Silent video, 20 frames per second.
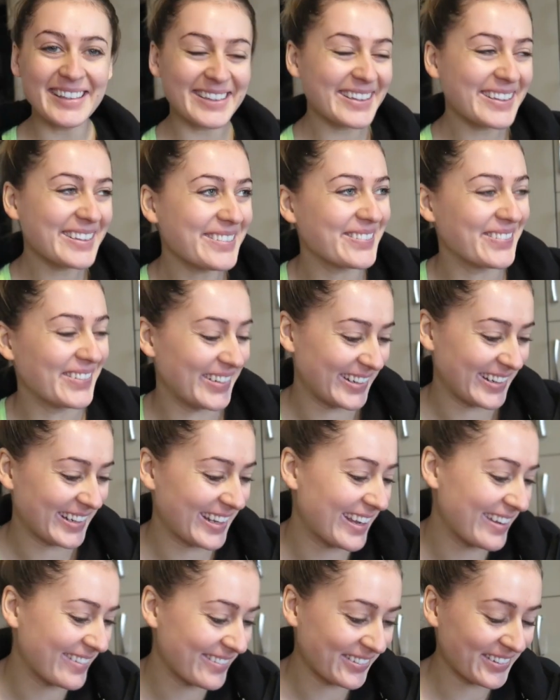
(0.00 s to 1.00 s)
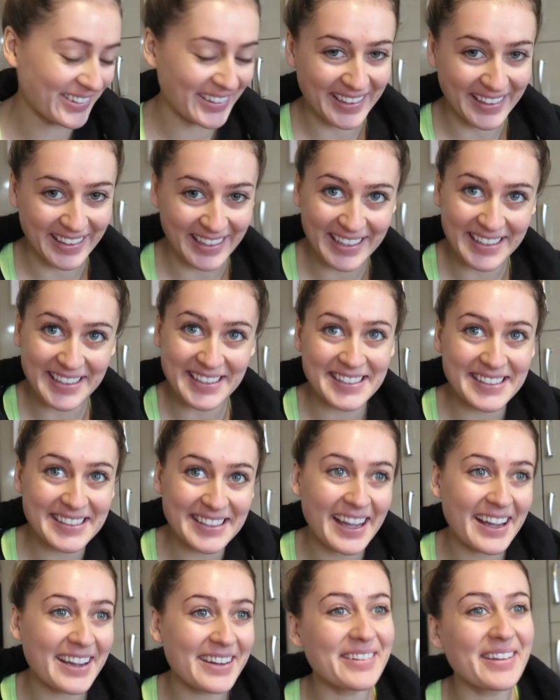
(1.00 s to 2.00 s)
Good morning, everyone. It is
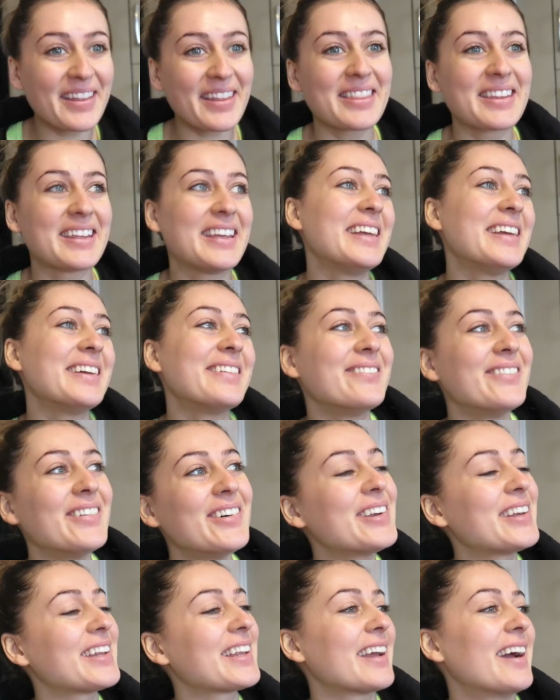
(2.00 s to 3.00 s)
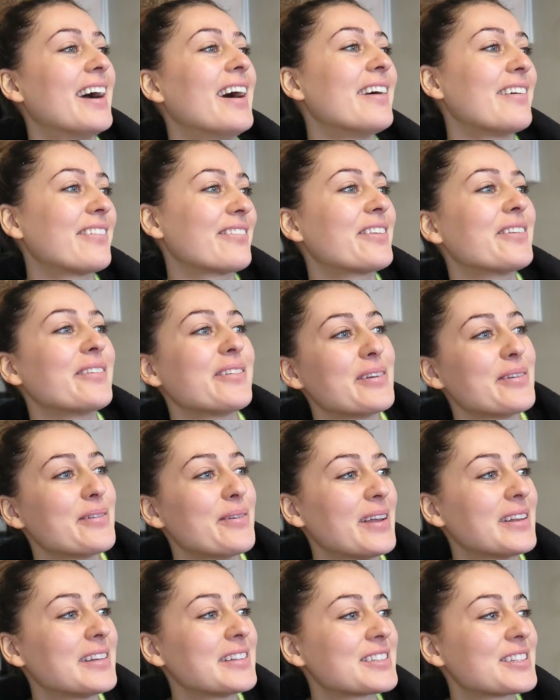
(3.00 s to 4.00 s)
now the morning after we
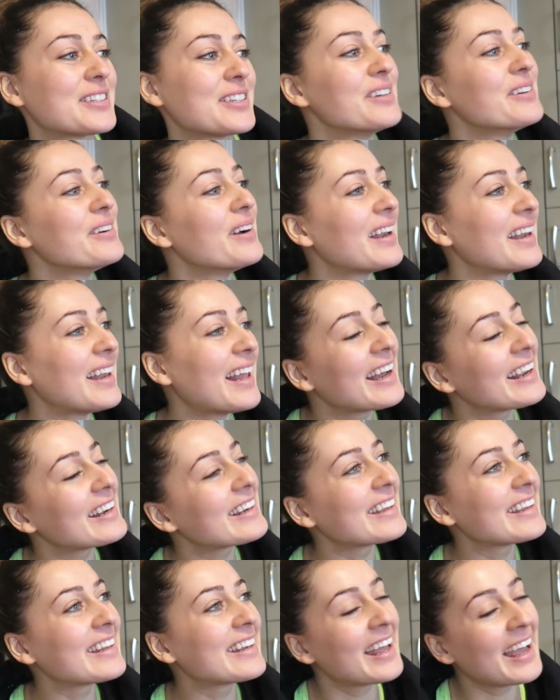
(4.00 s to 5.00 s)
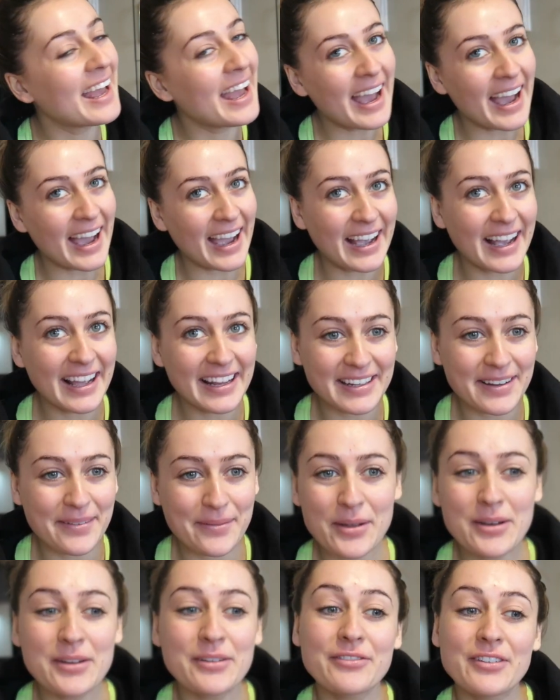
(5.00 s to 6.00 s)
went to Aladdin, and
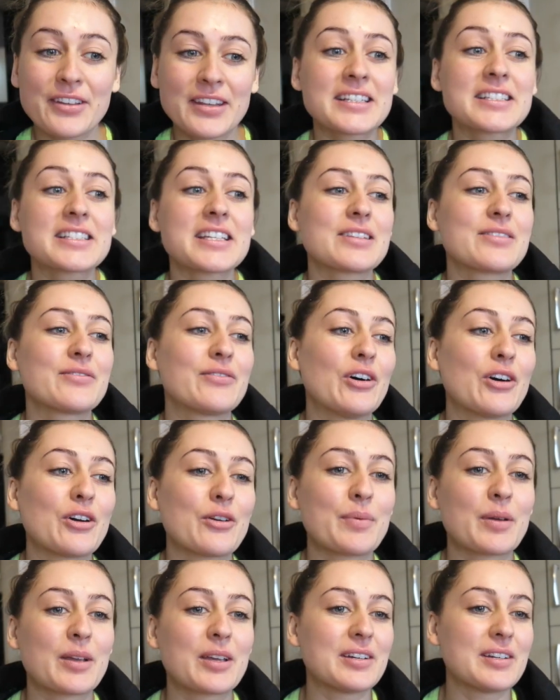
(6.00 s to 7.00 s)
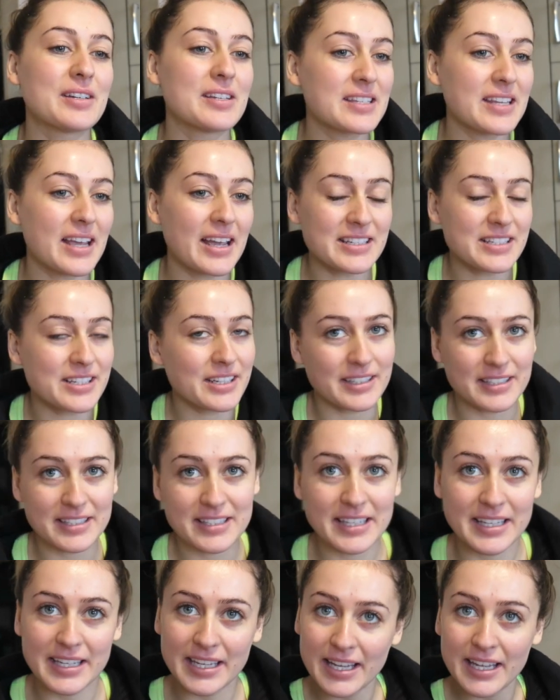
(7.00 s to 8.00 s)
I'm gonna finish this vlog because, as you can
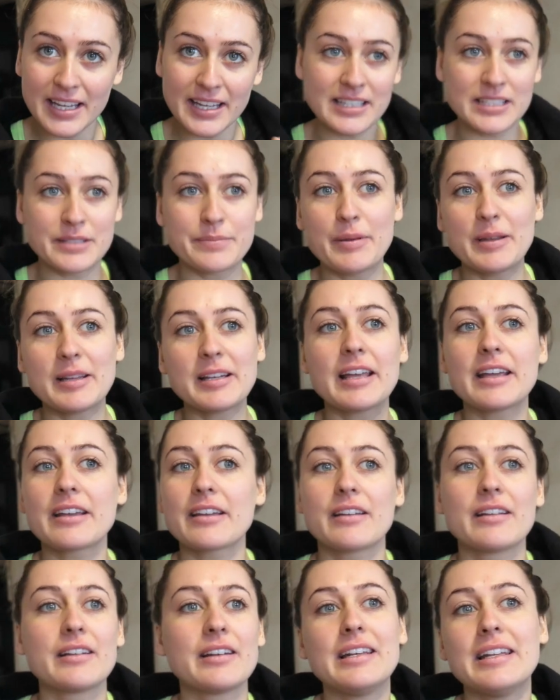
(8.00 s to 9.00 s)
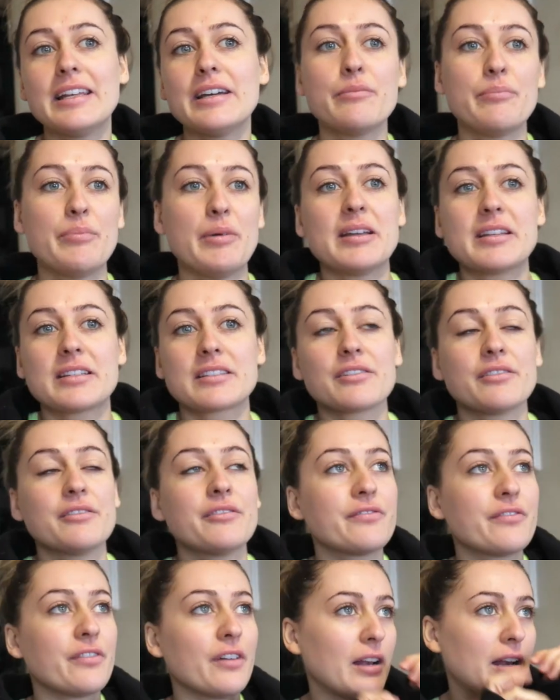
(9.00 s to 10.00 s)
see, it's been like little bits
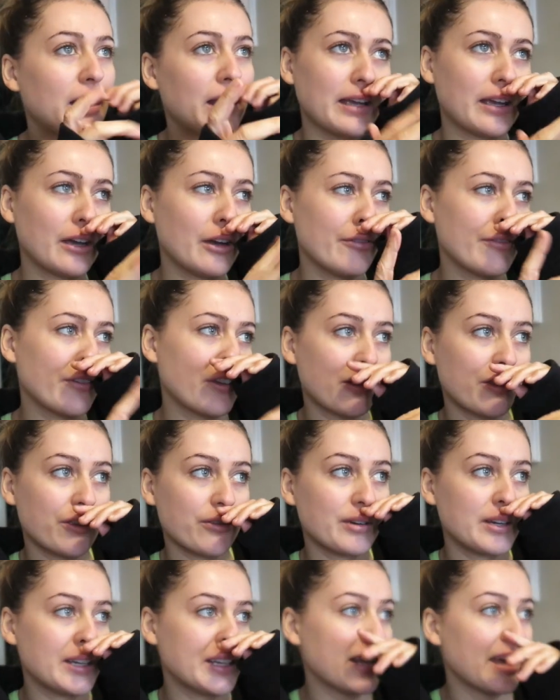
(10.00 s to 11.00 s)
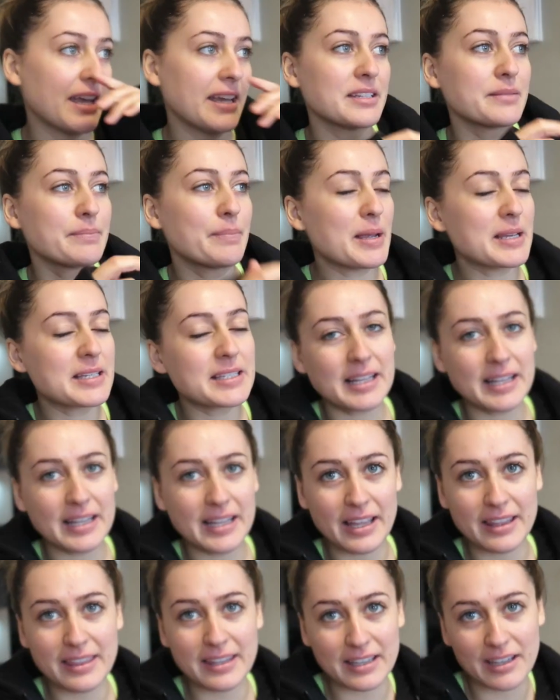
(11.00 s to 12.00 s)
of like over 3 days.
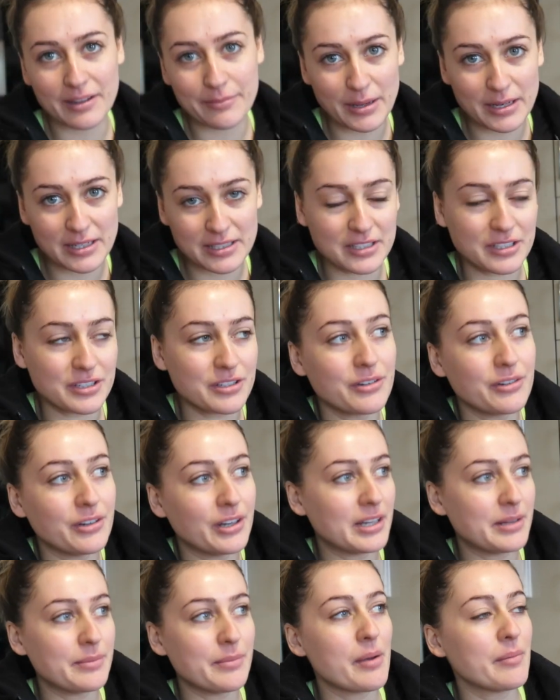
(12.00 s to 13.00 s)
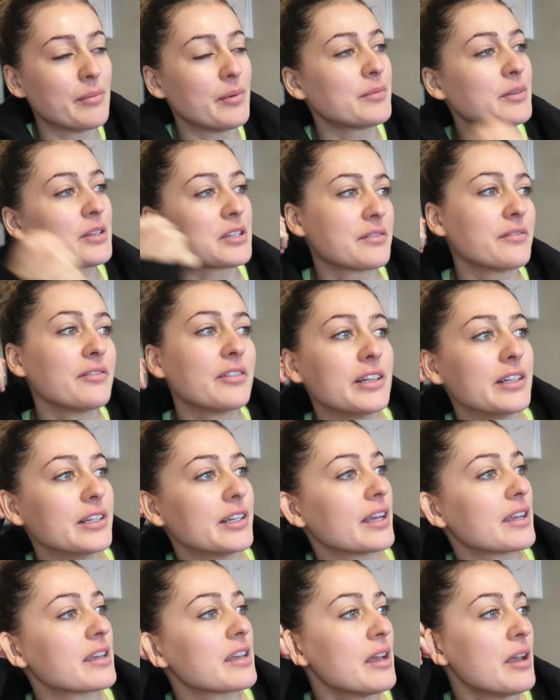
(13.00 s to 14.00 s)
Basically, I think I mentioned to you already, my mum doesn't really
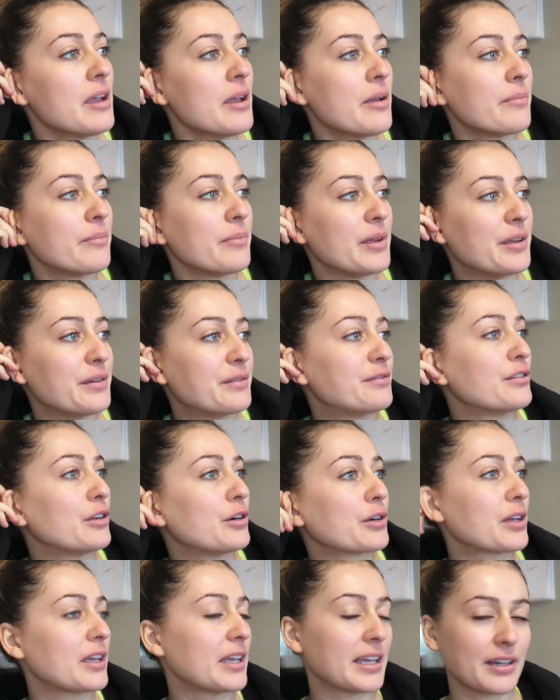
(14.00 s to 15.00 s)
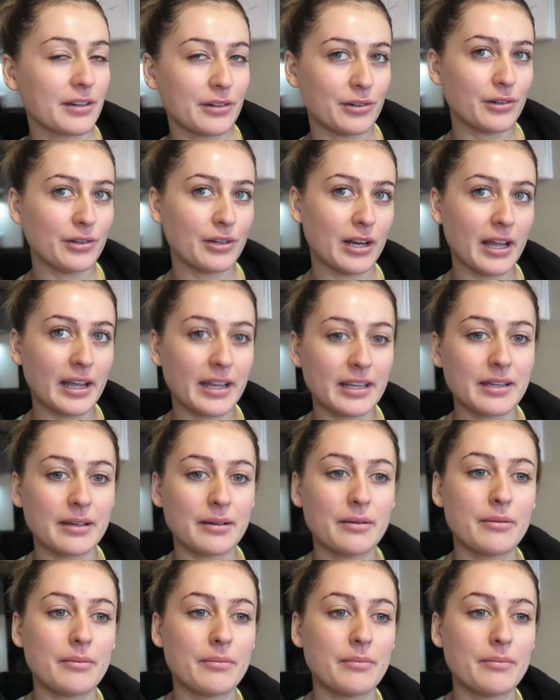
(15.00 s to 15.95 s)
like me vlogging or like